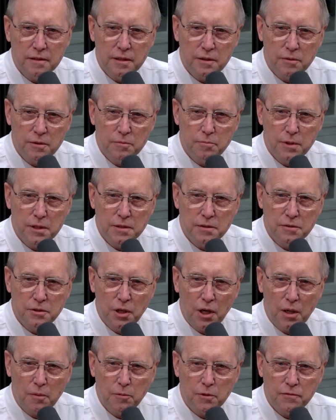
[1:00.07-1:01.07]
had been
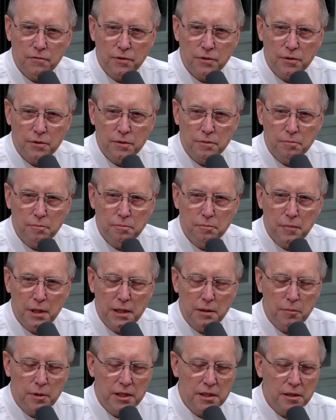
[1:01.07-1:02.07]
chairman for many,
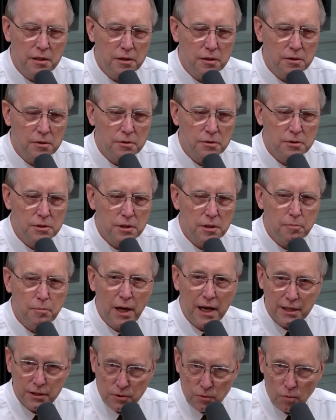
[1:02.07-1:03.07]
many years,
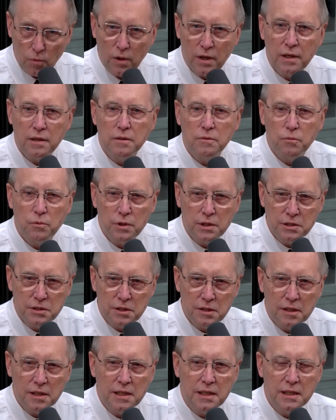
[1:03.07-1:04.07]
passed away
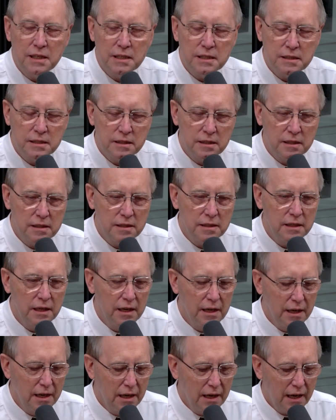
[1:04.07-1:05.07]
recently and
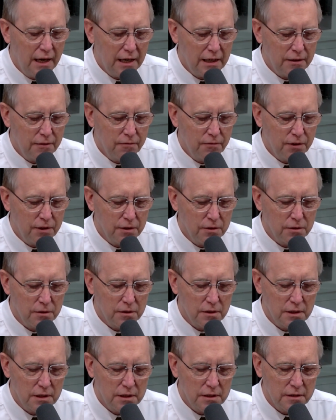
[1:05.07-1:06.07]
had to
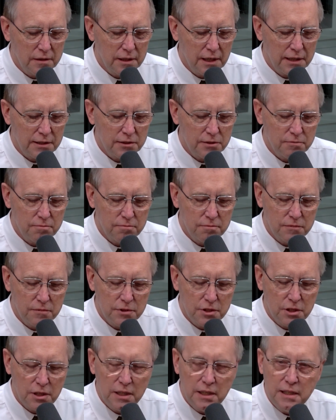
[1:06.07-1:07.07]
fill that
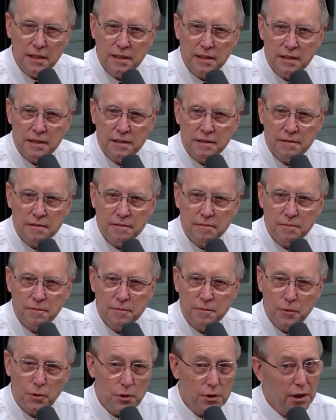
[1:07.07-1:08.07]
seat. And,
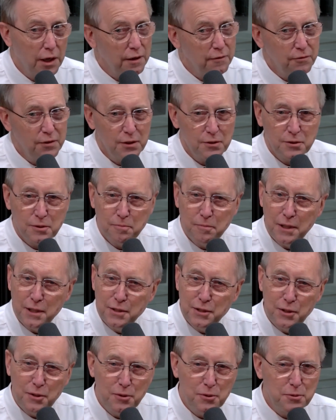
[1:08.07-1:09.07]
well, you got to fill some big
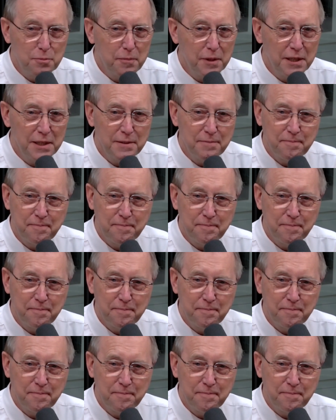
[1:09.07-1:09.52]
shoes, Ben.